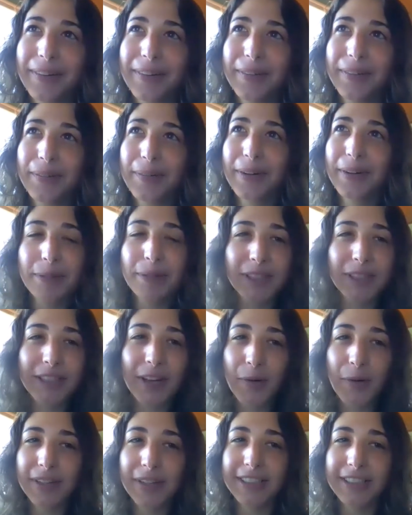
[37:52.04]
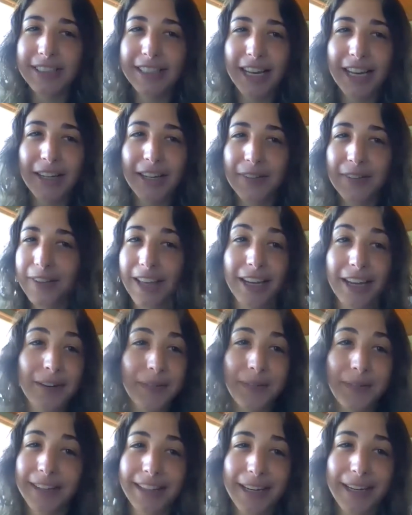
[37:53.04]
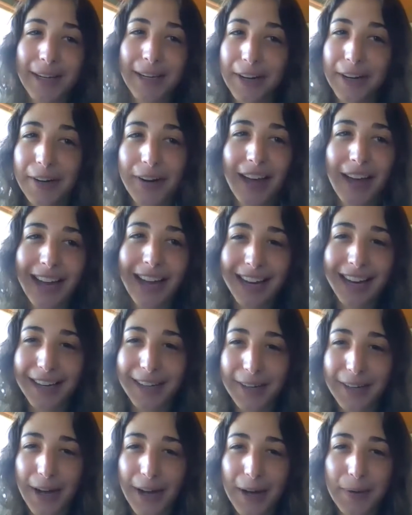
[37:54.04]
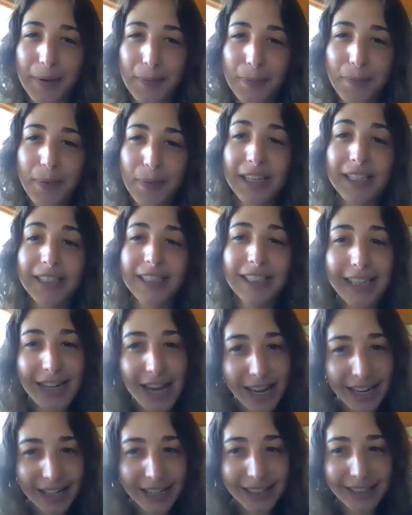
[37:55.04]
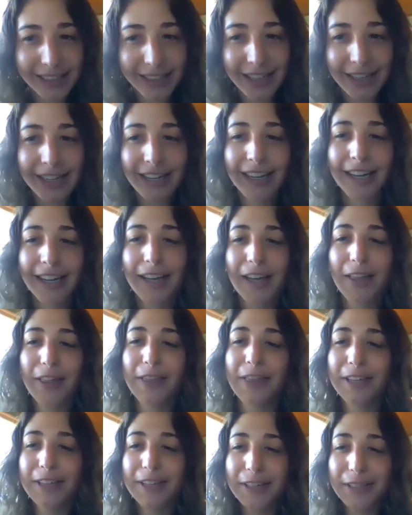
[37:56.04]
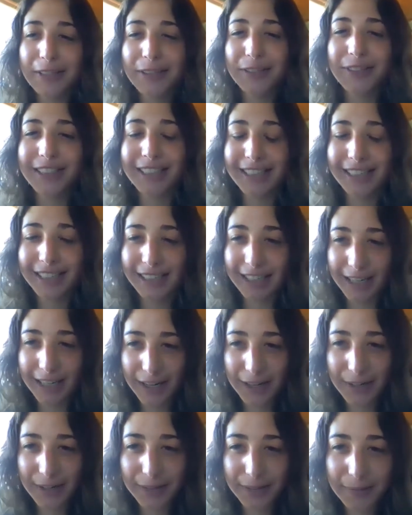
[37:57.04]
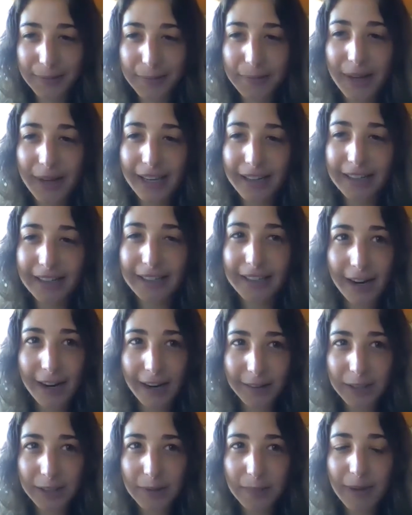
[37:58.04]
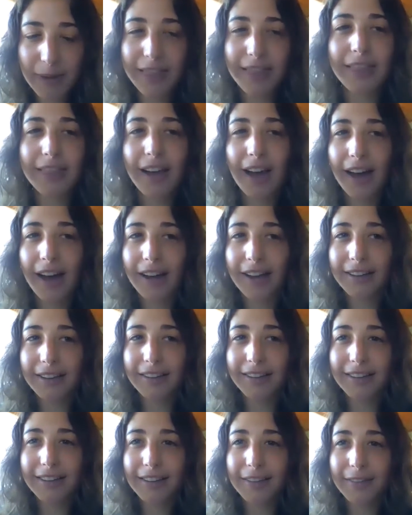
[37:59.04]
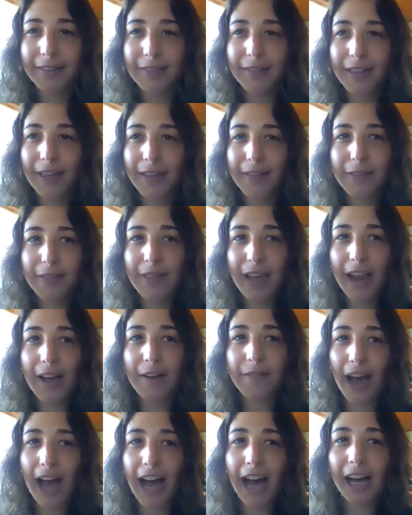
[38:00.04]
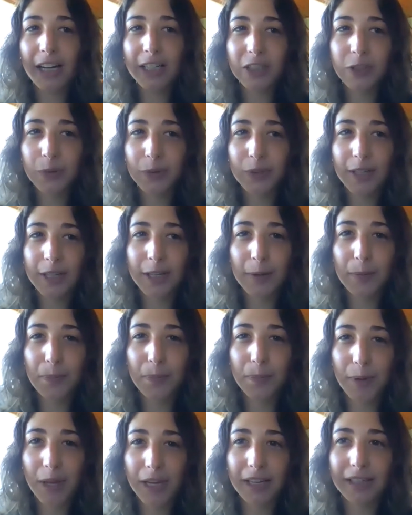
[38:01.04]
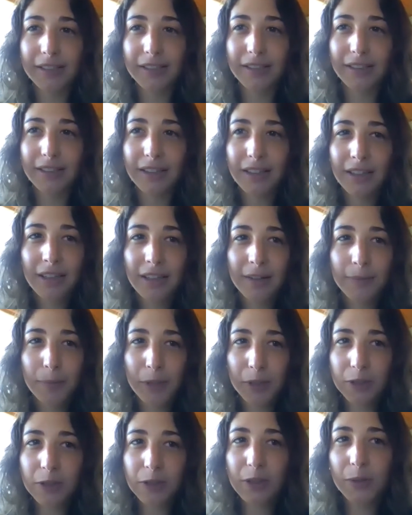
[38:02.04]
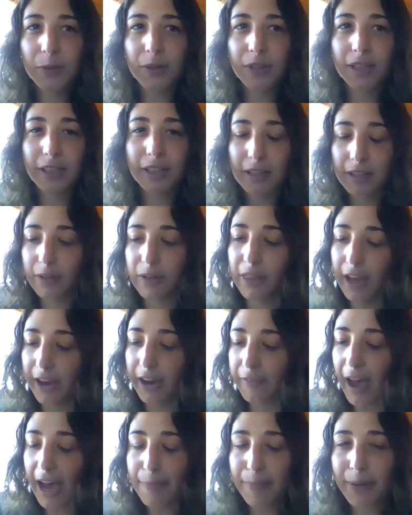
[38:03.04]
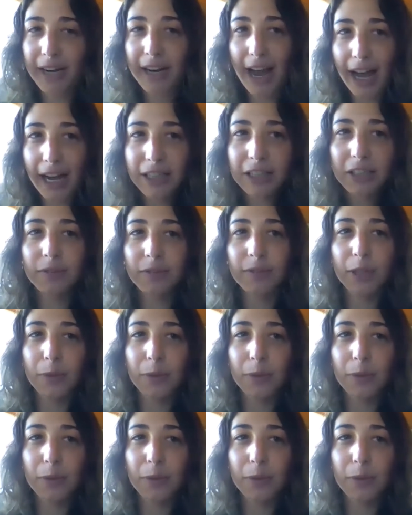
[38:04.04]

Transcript: which was always just kind of like, really? Okay. But today the new CEO made an announcement that they have actually been they have been actively